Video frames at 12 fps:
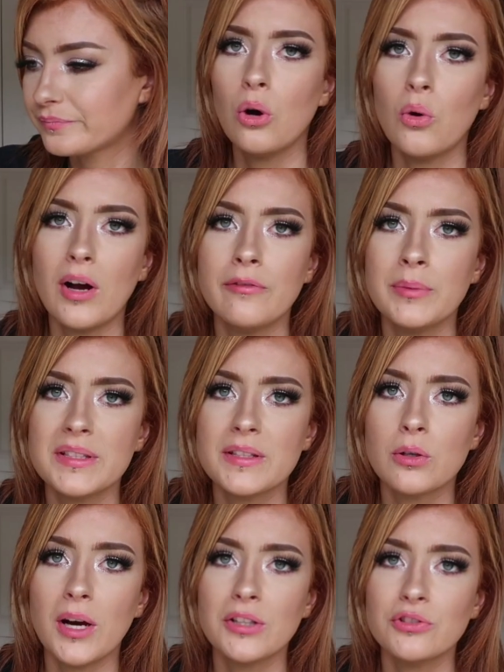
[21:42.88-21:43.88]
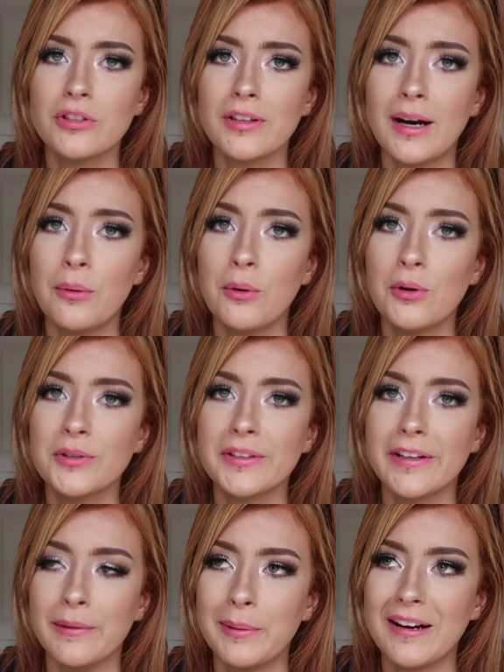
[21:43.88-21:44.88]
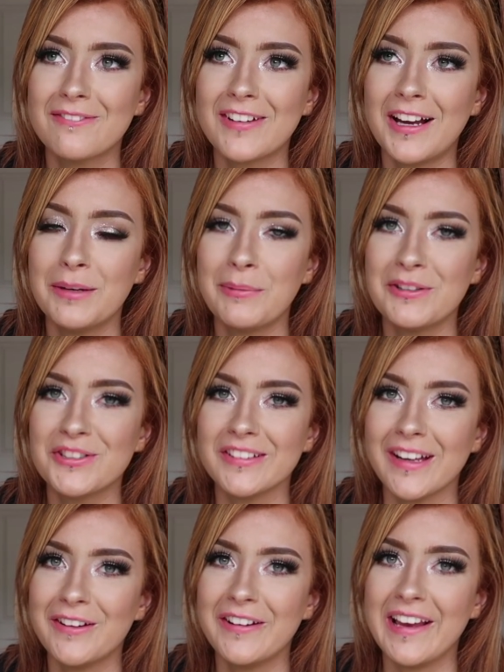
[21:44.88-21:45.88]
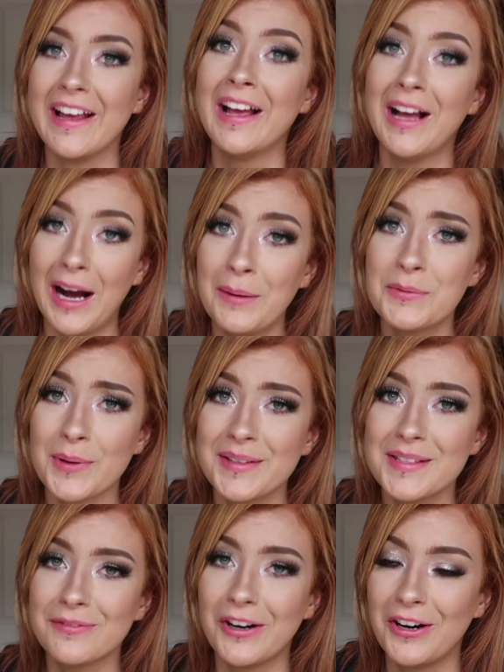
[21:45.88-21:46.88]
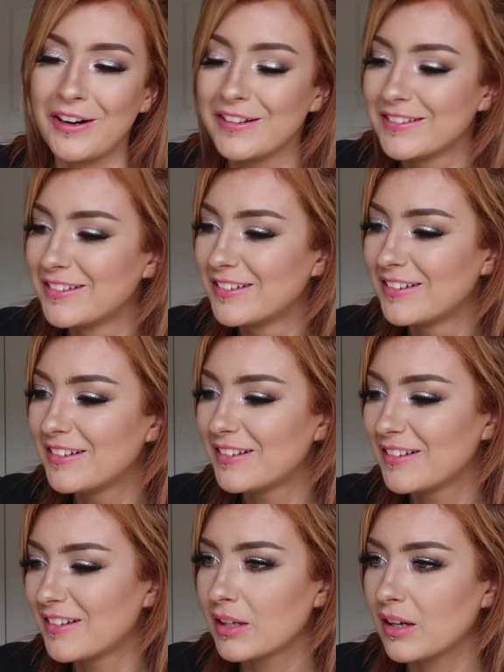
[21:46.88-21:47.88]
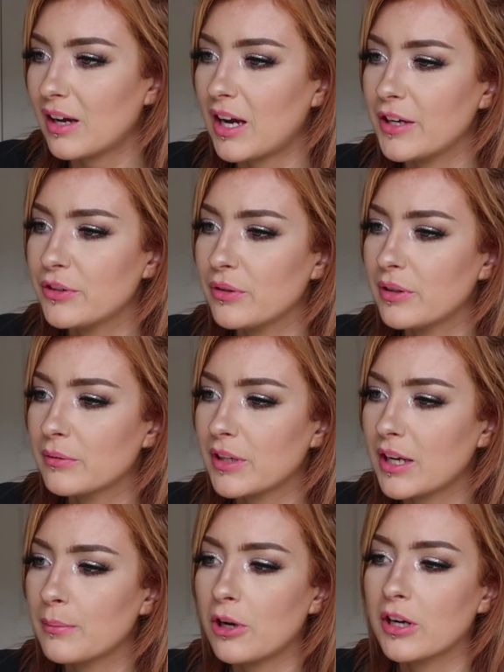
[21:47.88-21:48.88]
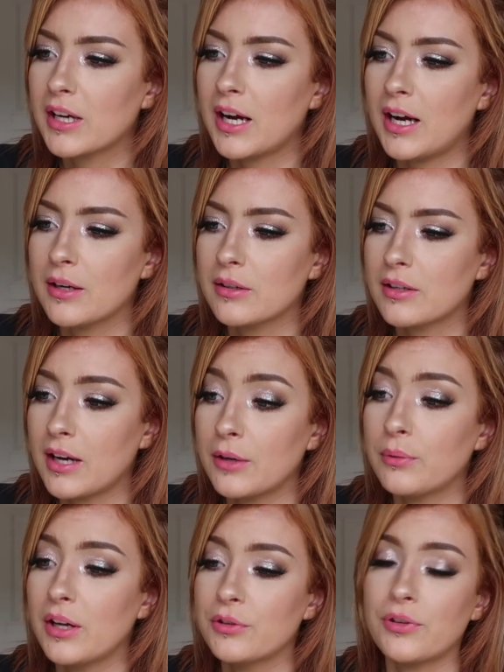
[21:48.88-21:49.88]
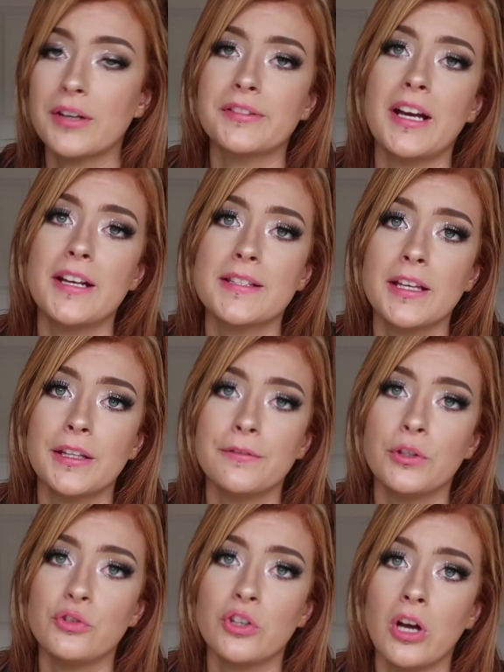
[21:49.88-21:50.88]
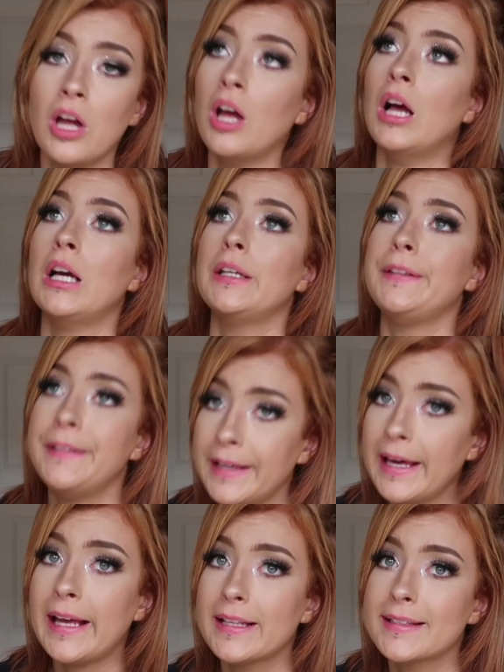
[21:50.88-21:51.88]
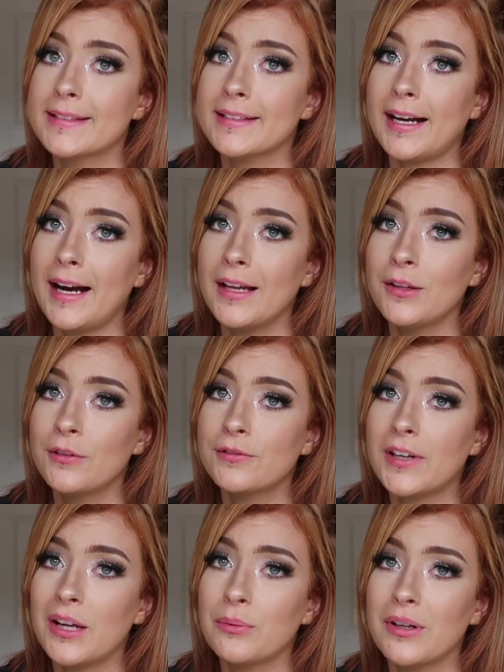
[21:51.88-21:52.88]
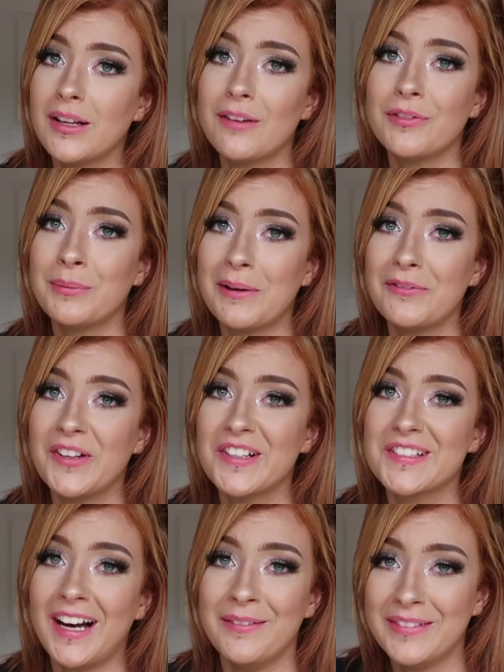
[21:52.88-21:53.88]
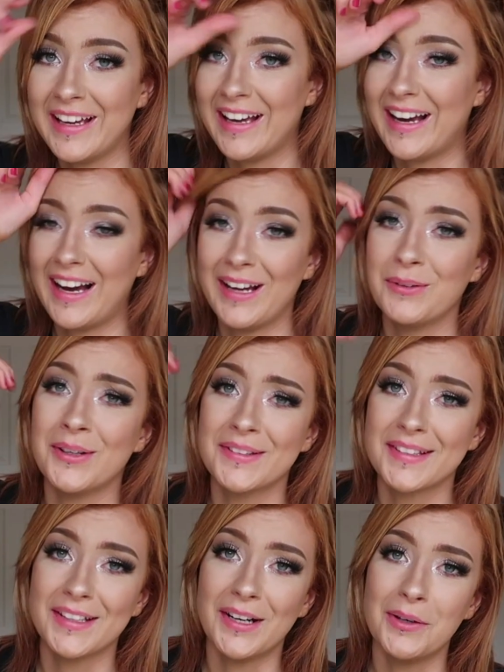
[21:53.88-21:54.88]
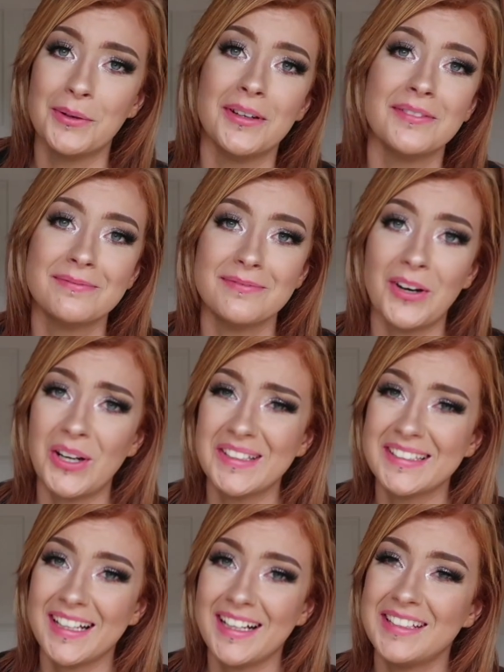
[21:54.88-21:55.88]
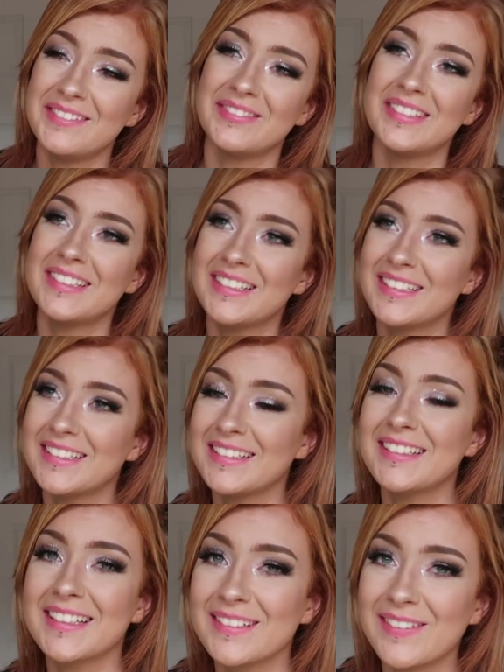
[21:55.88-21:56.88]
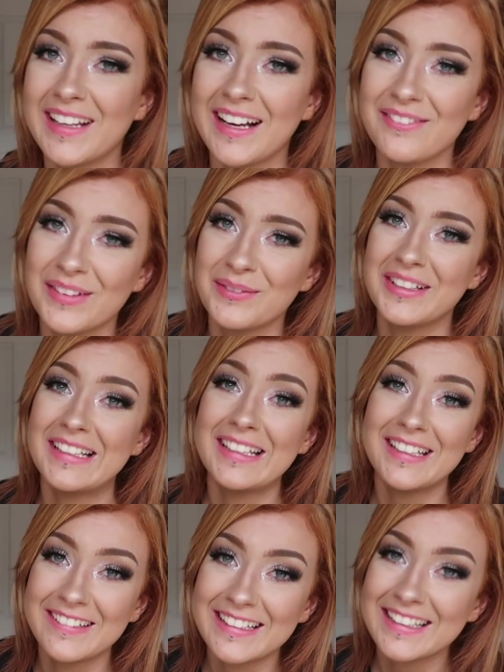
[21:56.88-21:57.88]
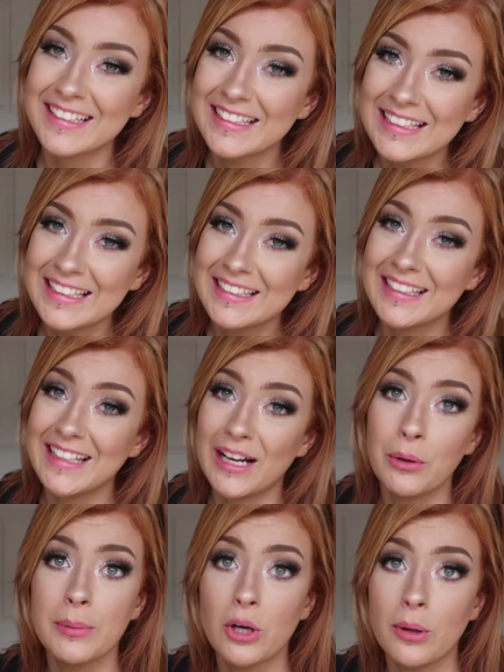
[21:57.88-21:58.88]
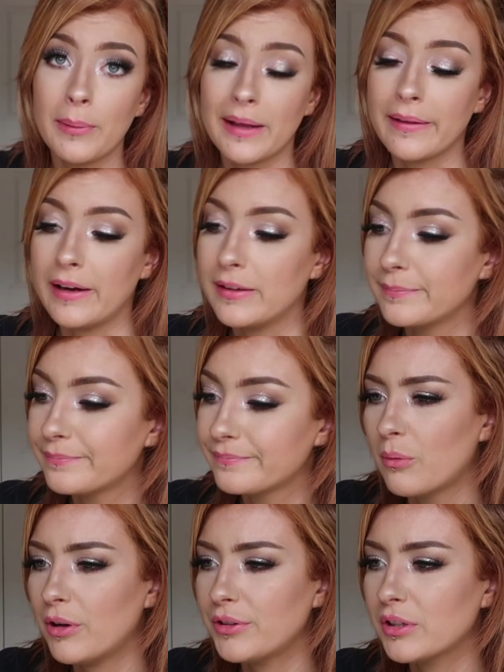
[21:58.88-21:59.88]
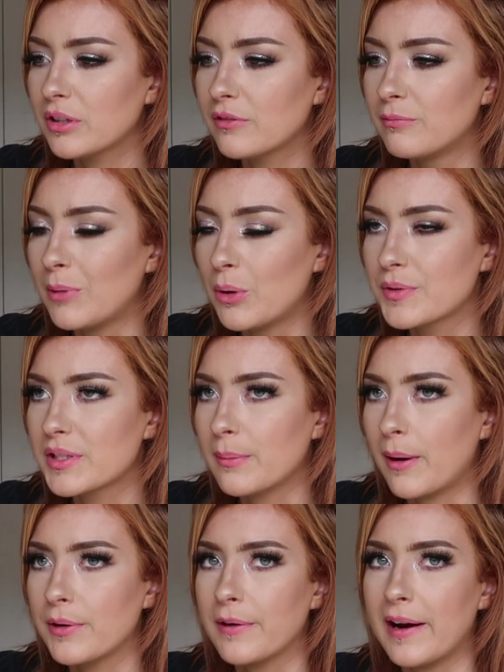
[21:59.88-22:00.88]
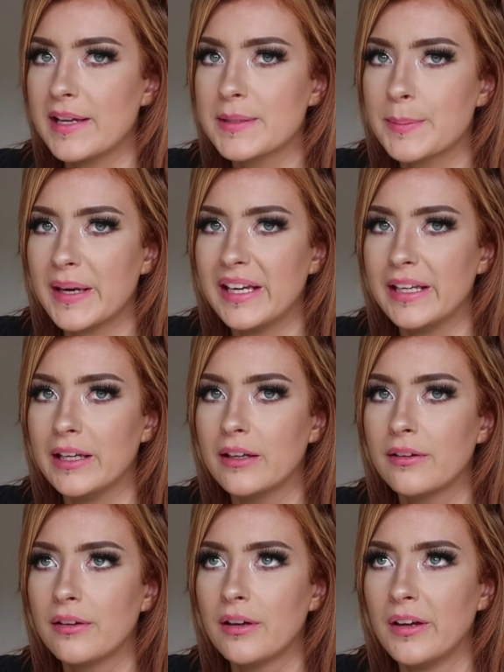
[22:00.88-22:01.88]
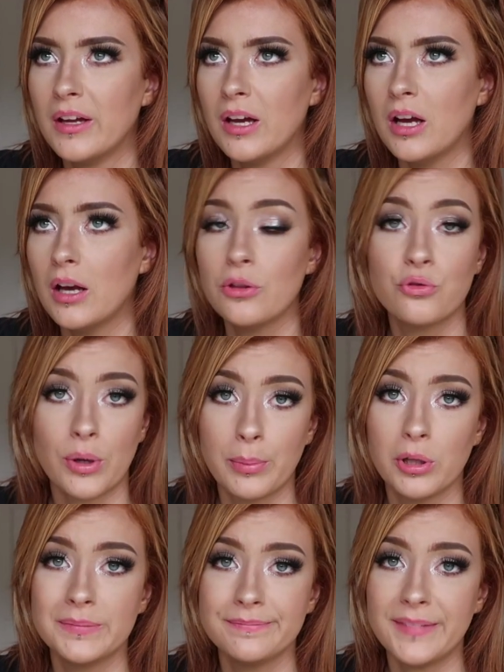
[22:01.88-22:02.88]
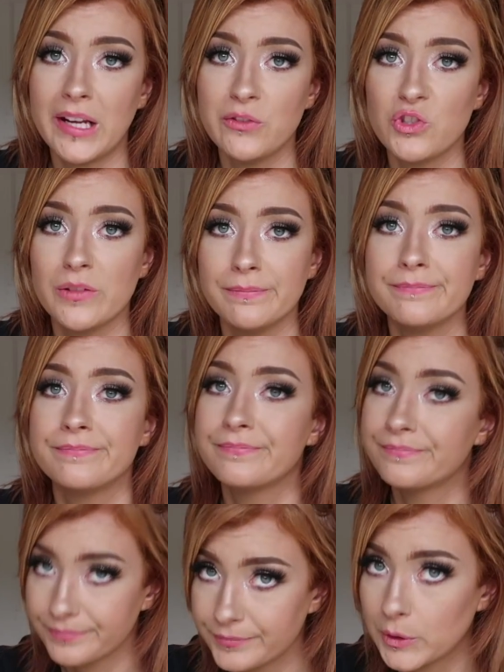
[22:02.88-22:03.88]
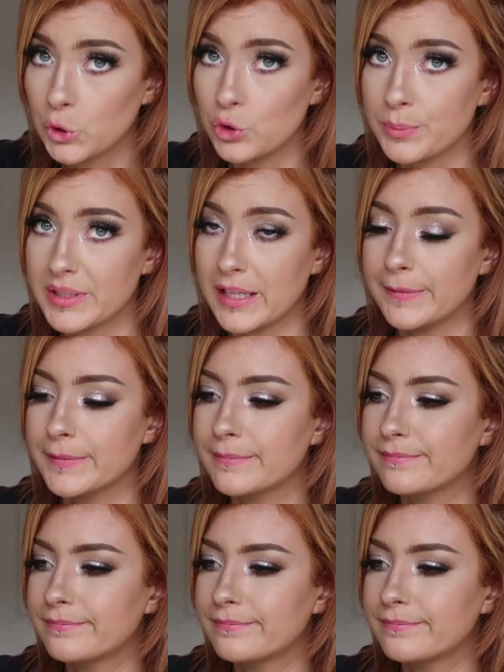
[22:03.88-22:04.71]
Oh, I've missed a question. How old are you? But I've kind of mentioned that already. I'm 24. Are you doing any more Cadwell track days in the future? Yes, I love Cadwell. After my first time there, I want to go all the time, just when I have the money to do it. So yeah, we'll be going back there. What do you love most about your SP triple engine? 100%.